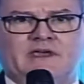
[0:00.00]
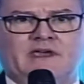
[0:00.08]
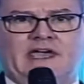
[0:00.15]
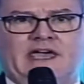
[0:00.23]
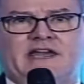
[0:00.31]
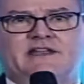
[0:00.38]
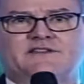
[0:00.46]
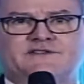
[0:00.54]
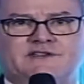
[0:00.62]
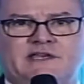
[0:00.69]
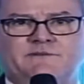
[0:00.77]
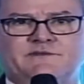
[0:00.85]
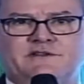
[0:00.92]
and it
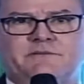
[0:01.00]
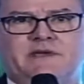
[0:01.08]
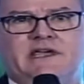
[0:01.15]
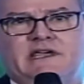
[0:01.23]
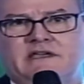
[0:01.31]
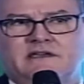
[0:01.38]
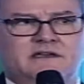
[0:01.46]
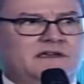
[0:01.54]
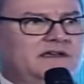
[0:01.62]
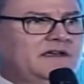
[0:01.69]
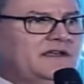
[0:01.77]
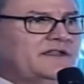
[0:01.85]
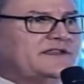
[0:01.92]
seems to me
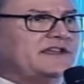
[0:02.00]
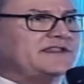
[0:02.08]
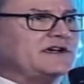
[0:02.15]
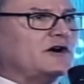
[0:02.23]
that there